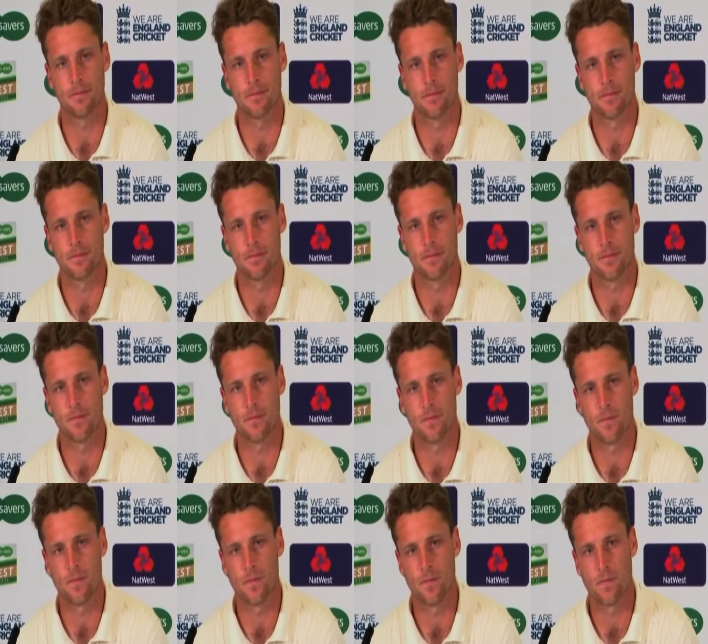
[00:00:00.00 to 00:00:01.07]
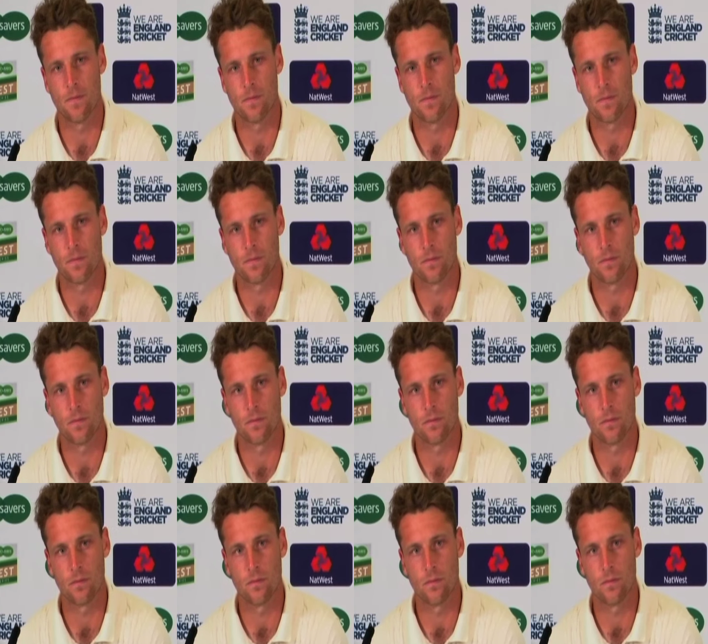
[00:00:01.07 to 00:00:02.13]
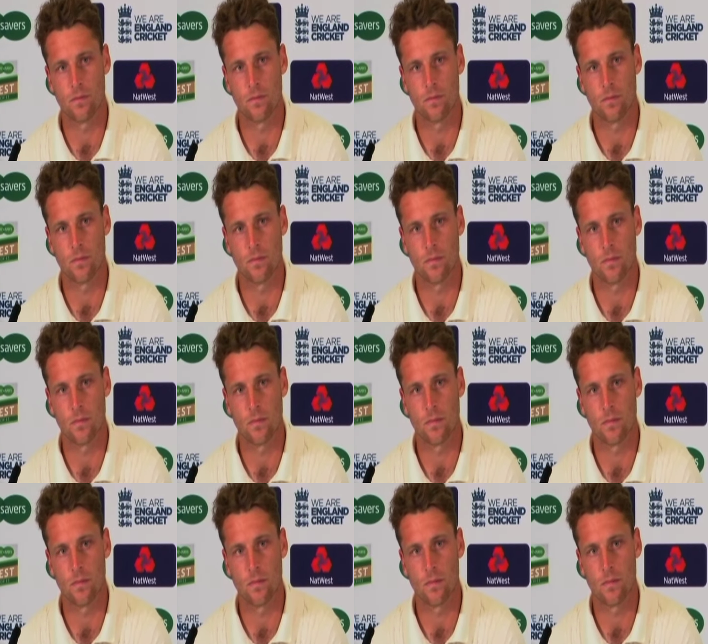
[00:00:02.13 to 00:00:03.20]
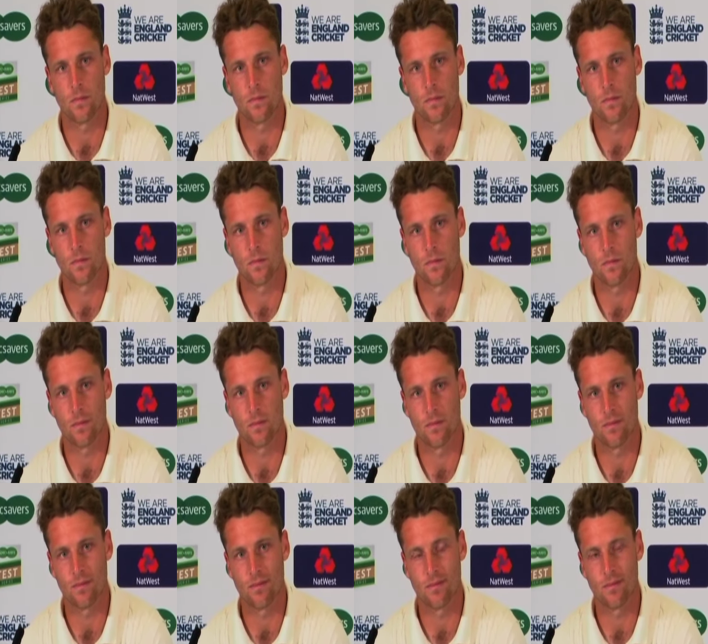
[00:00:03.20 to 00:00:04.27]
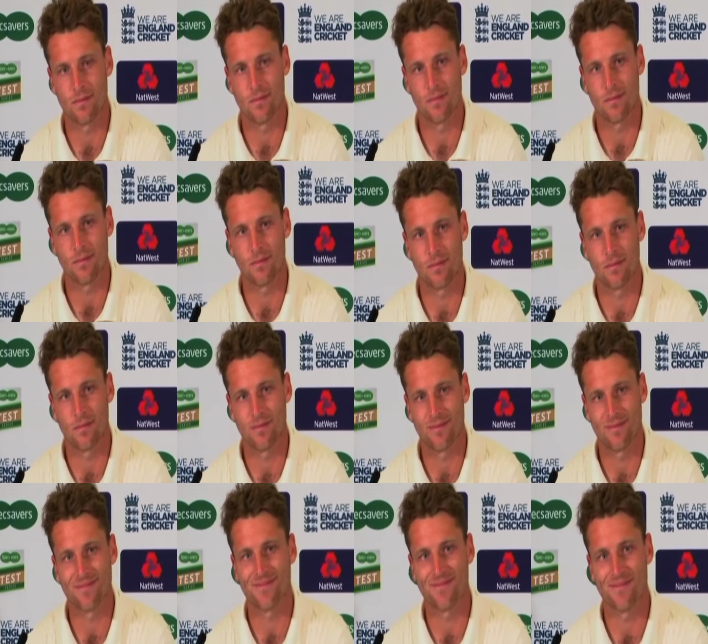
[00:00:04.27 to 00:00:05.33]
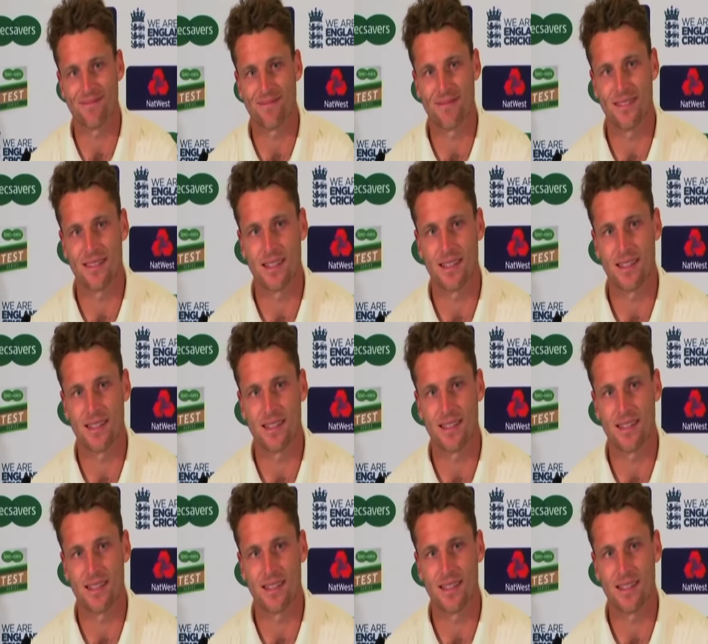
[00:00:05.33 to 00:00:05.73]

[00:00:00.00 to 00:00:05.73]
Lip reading: [no speech]